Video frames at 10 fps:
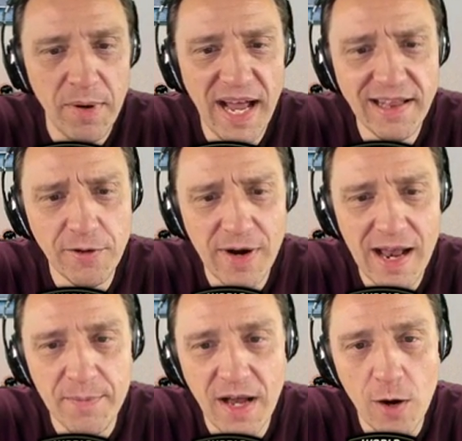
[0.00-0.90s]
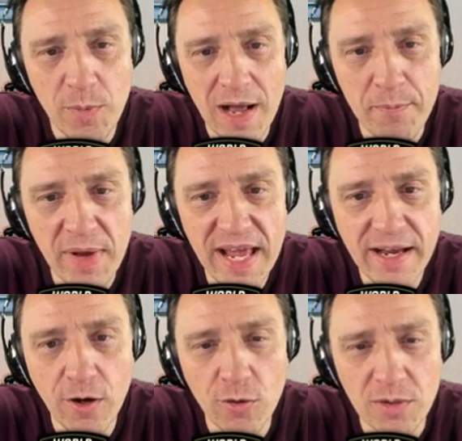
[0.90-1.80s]
Battle ram now by
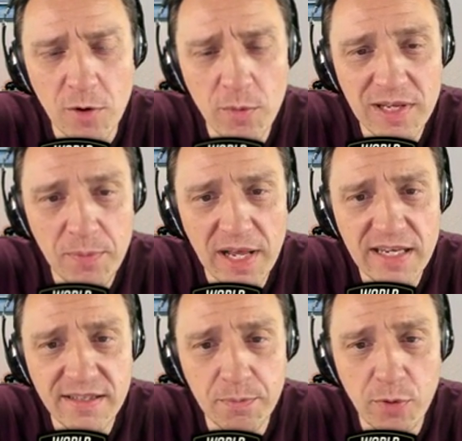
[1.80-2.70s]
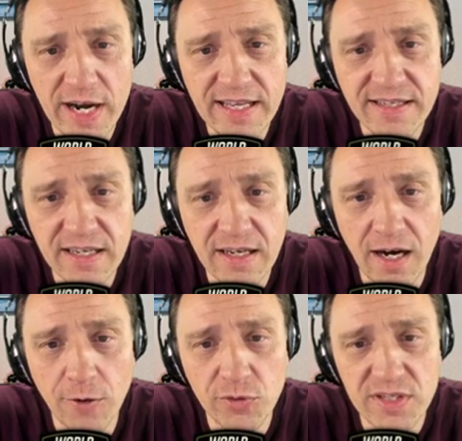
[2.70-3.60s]
Big O. The moment he plays the prince, he
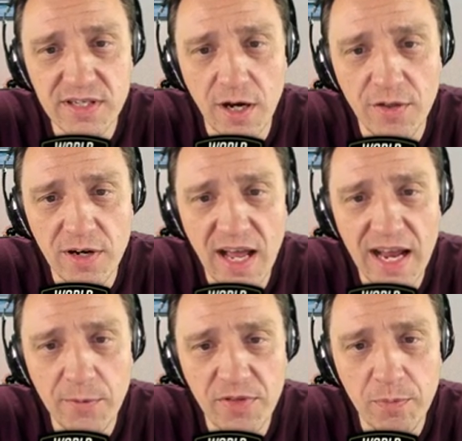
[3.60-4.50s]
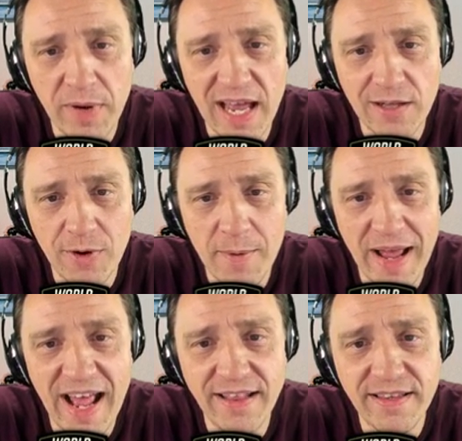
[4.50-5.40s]
counters other line with the battle ram
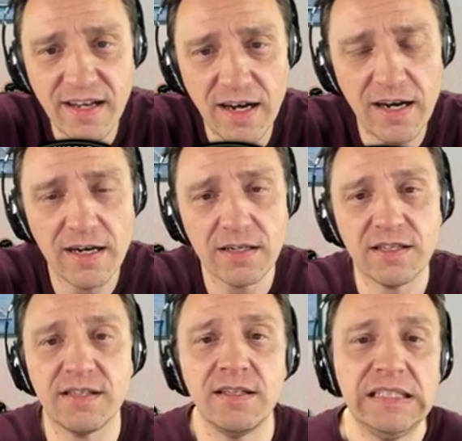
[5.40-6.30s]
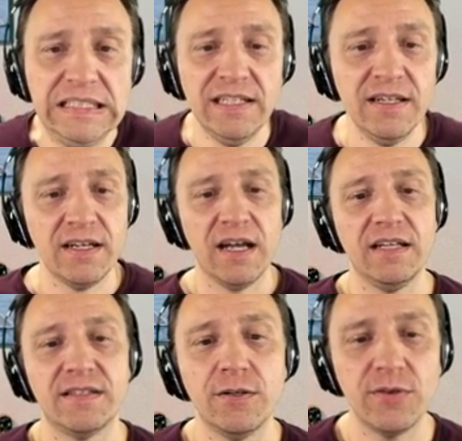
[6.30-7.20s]
and the guards.
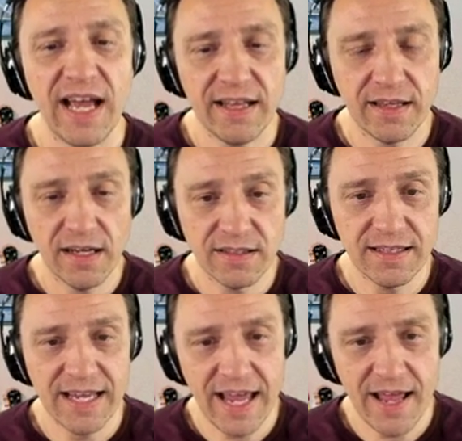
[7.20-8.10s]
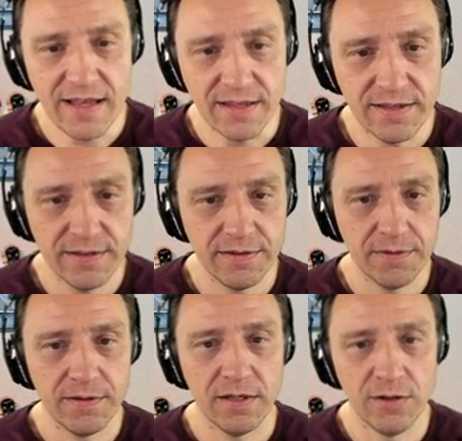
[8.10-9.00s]
And so that doesn't hit.
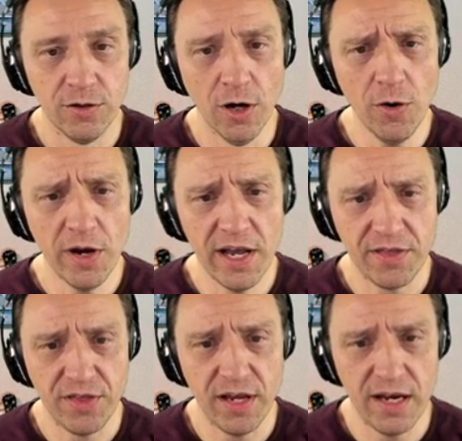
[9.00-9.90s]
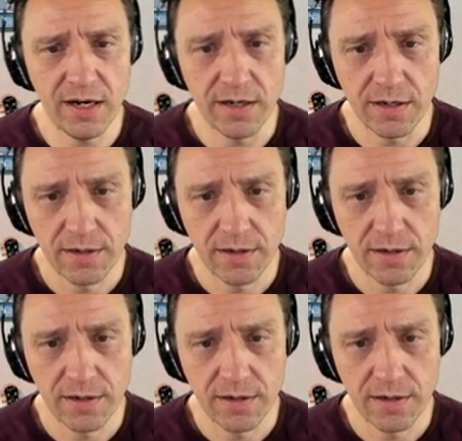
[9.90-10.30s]
No hit there.